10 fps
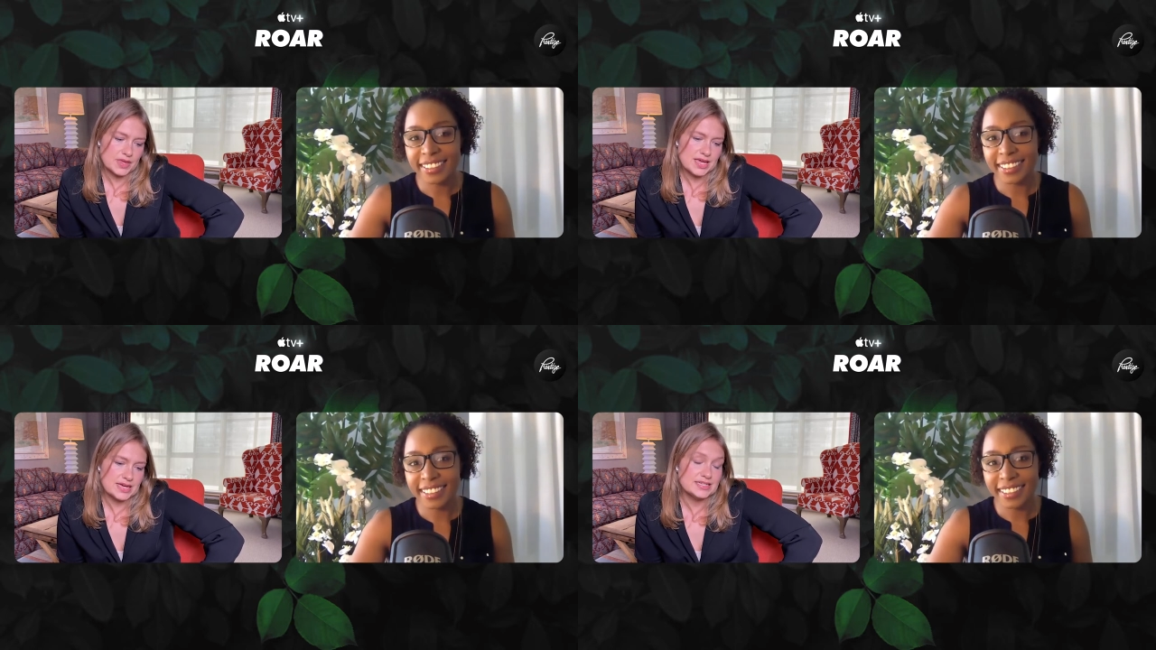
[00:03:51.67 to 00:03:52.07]

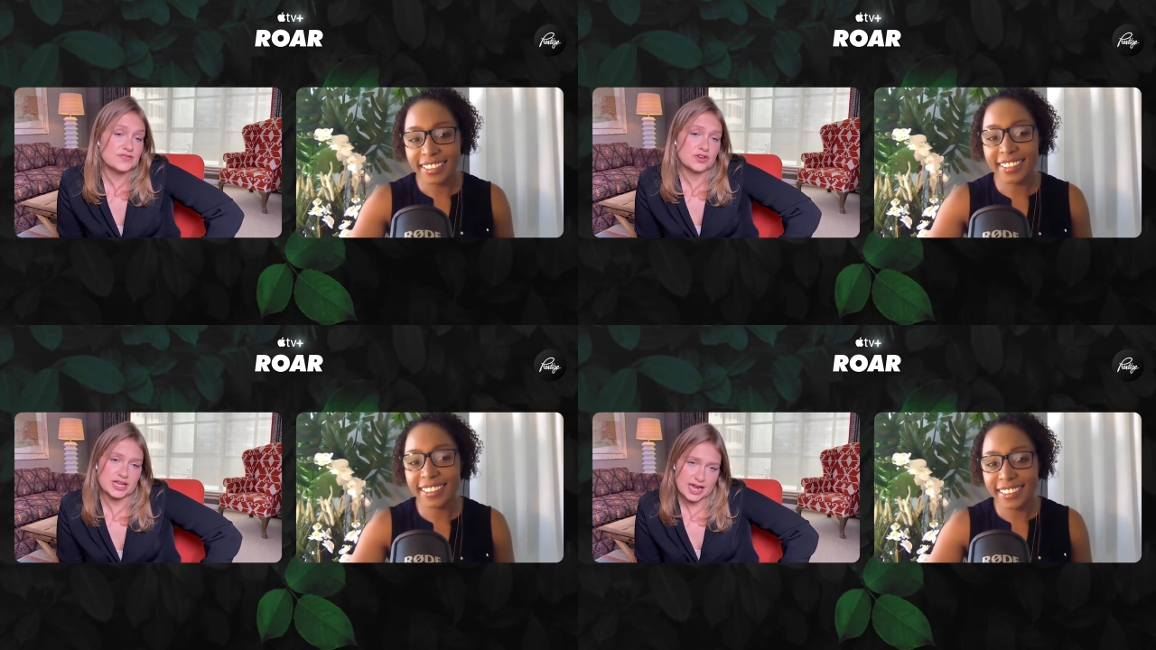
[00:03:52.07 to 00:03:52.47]
Speaker 1: a
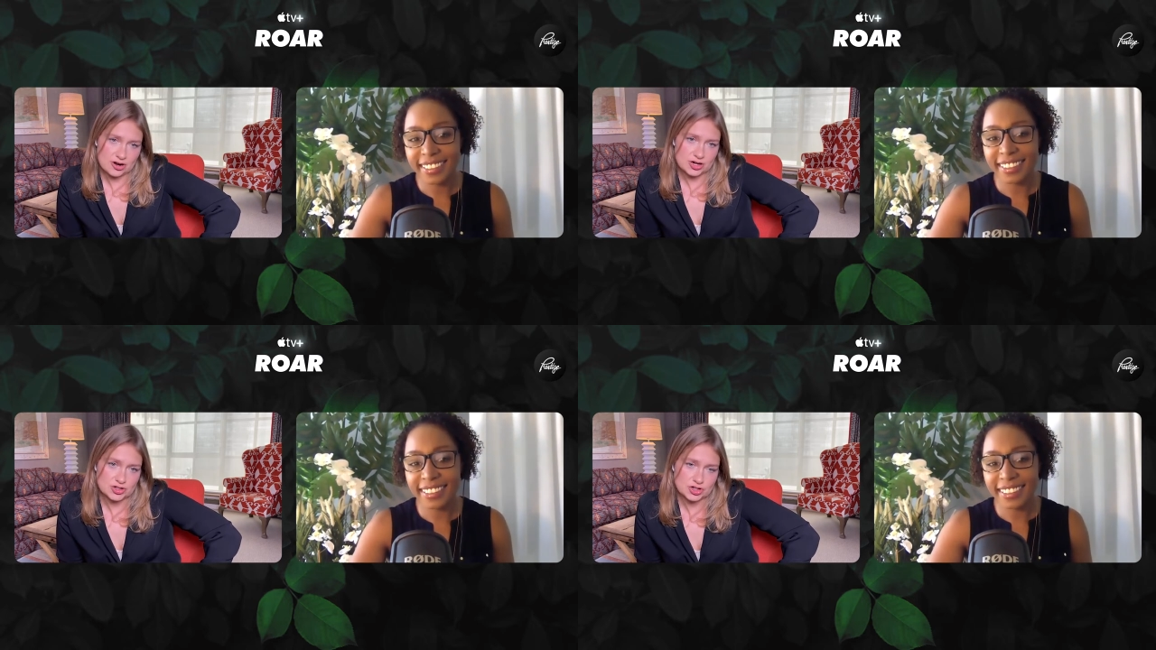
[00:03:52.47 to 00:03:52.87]
different
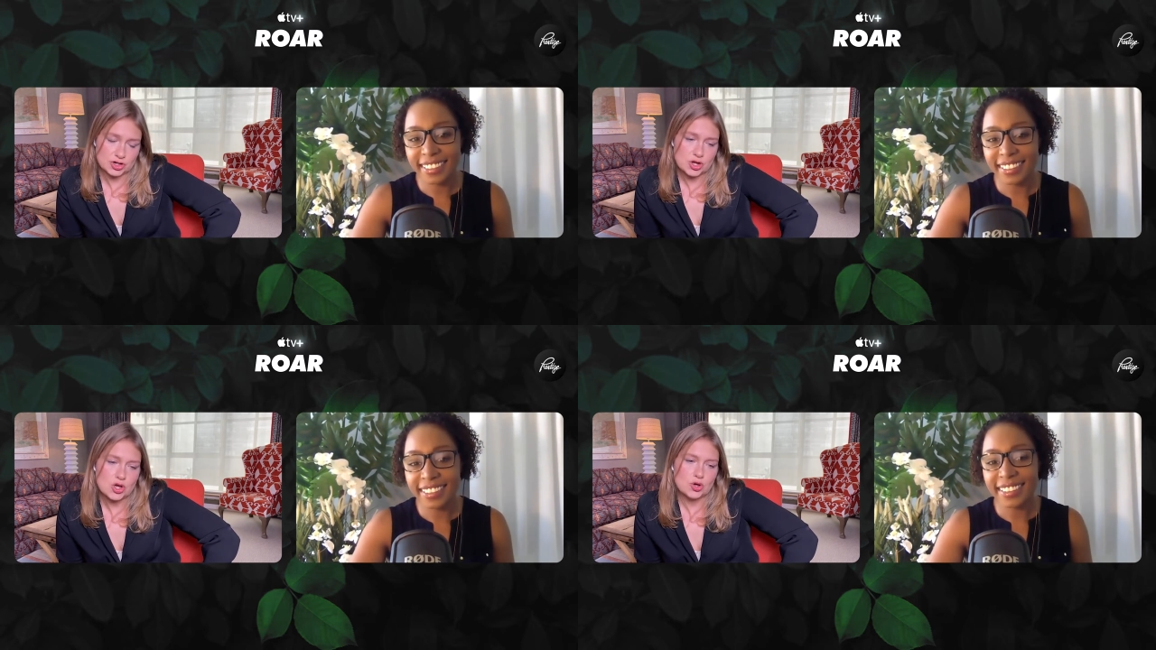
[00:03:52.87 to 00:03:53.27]
character
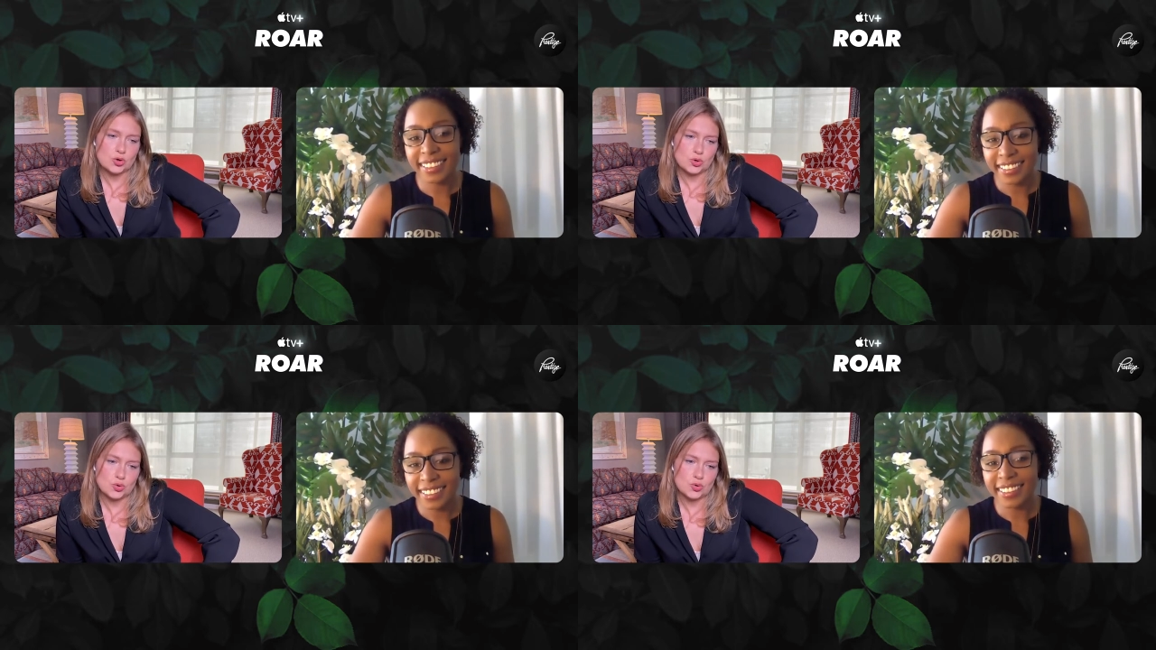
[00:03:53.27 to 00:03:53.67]

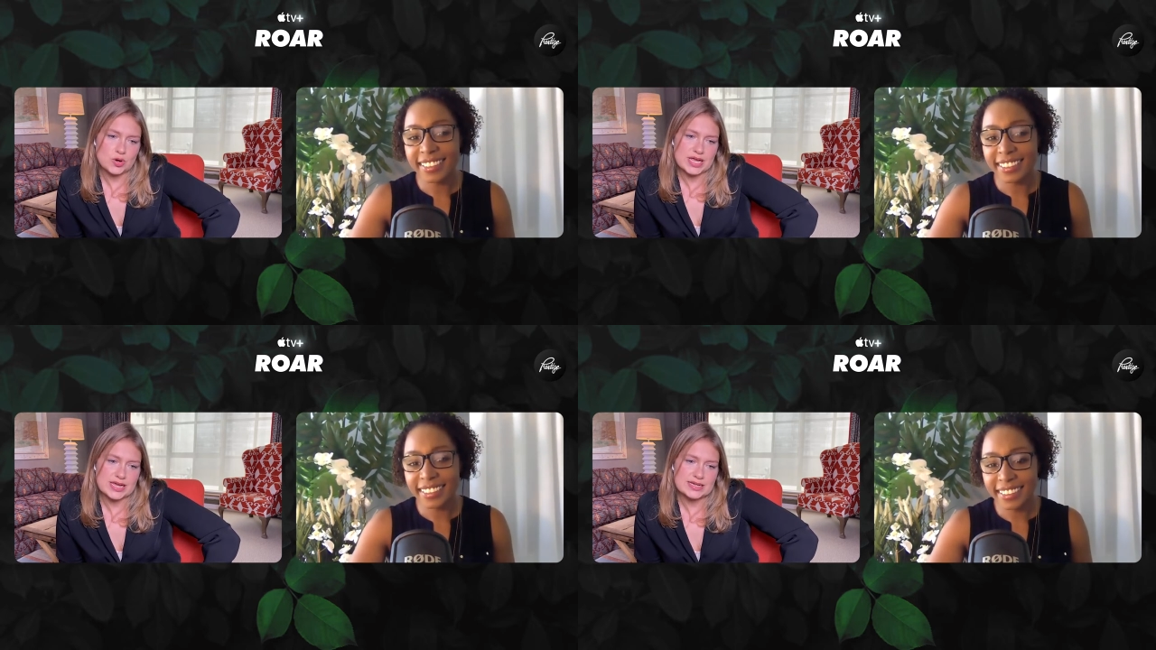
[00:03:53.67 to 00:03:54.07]
who
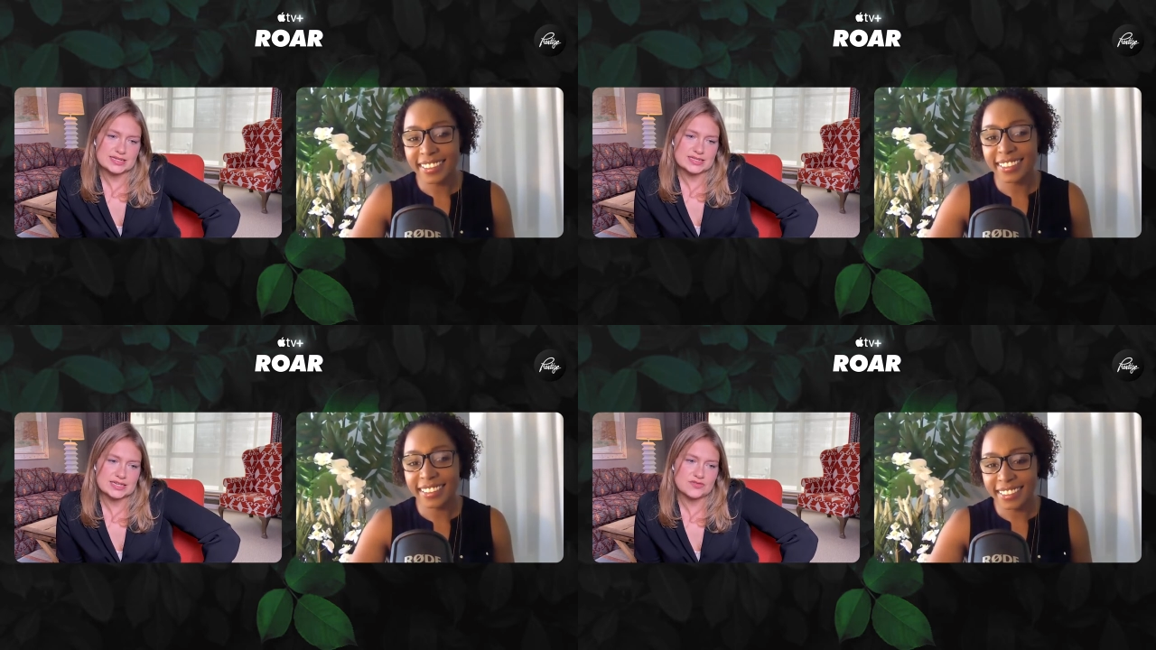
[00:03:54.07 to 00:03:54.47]

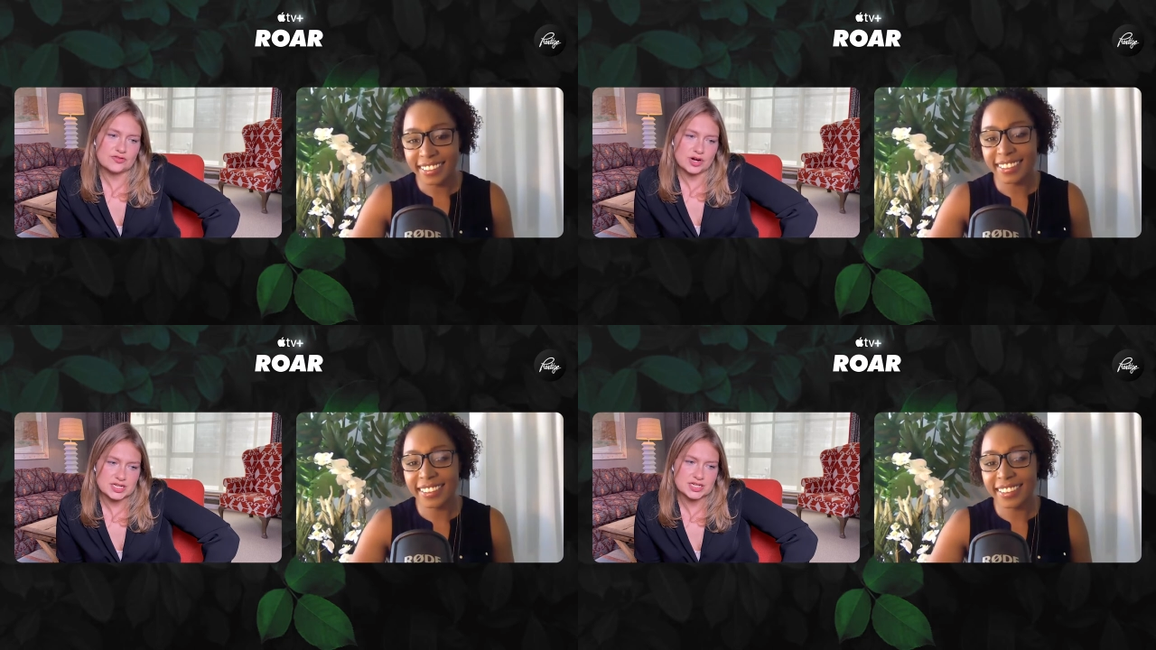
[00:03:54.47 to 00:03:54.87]
is
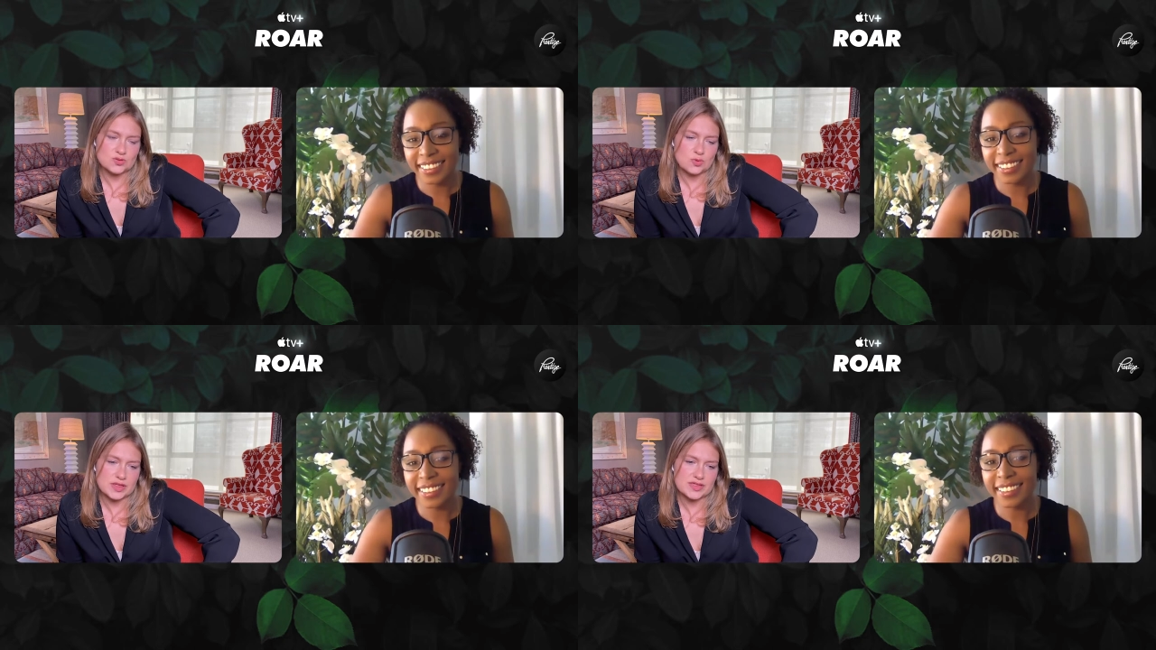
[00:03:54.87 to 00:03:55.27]
confronted with